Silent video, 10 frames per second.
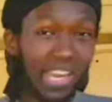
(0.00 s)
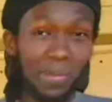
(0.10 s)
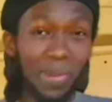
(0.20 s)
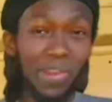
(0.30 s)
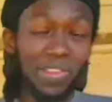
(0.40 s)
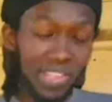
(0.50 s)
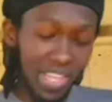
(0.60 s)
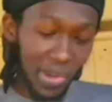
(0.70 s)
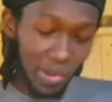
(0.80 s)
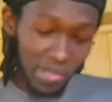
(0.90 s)
And
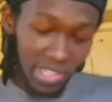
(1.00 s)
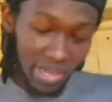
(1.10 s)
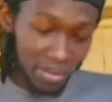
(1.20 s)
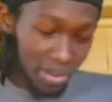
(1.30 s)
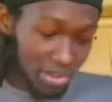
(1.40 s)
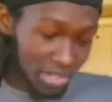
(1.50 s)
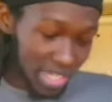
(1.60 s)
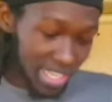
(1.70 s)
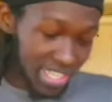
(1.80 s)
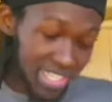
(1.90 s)
apparently only a Merle
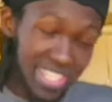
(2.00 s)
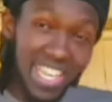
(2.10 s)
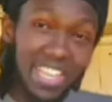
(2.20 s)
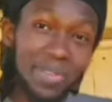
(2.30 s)
can kill